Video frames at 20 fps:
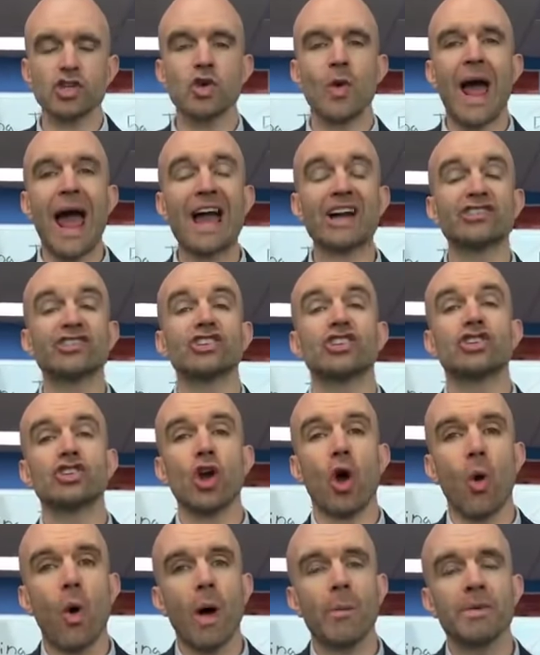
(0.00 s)
you actually
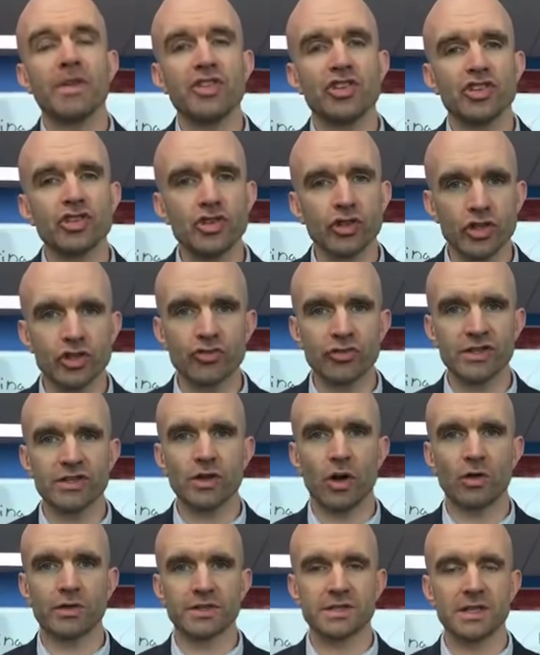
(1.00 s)
show up in the search
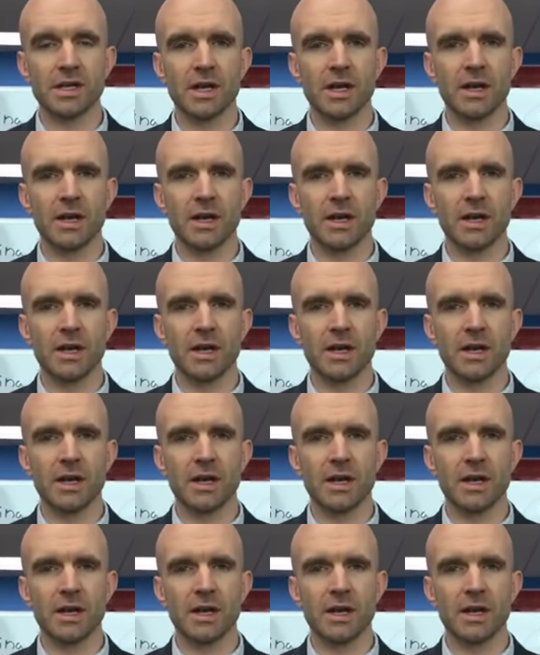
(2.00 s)
results.